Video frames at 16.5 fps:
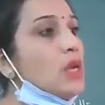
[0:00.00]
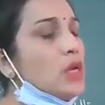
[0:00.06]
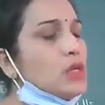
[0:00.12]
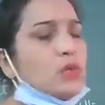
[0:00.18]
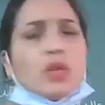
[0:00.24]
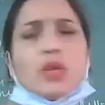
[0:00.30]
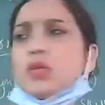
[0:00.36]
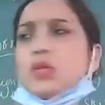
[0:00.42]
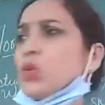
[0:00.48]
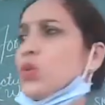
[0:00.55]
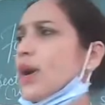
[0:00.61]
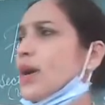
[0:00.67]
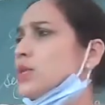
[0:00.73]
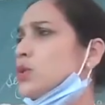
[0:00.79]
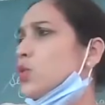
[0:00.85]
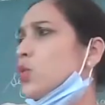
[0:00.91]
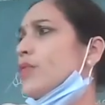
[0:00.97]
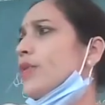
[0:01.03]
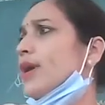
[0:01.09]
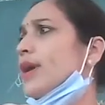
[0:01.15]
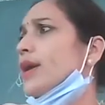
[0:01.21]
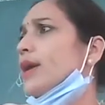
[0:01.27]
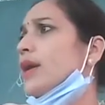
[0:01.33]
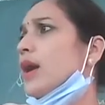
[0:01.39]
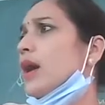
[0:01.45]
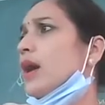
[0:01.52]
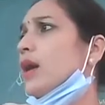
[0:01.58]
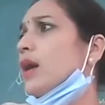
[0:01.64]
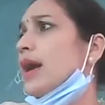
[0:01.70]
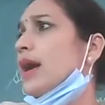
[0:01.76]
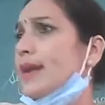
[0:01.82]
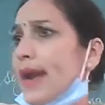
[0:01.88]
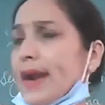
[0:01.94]
So the students who were
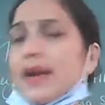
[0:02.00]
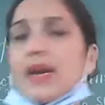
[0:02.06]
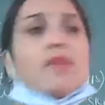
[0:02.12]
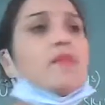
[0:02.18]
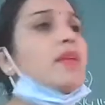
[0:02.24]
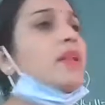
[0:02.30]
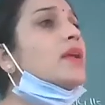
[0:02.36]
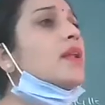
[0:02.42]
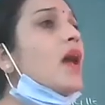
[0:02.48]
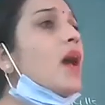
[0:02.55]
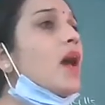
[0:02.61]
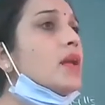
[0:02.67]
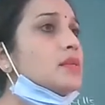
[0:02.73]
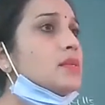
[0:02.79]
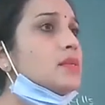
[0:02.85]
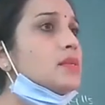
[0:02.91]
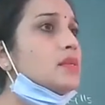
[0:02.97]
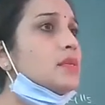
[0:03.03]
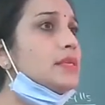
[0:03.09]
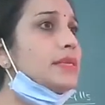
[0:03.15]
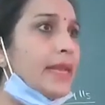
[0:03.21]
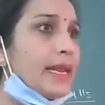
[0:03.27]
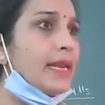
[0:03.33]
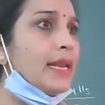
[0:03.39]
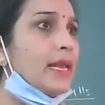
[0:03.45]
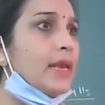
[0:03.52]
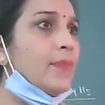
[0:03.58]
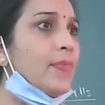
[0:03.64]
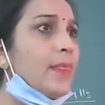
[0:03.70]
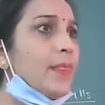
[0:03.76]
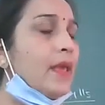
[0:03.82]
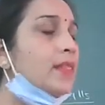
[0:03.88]
attentive in class daily,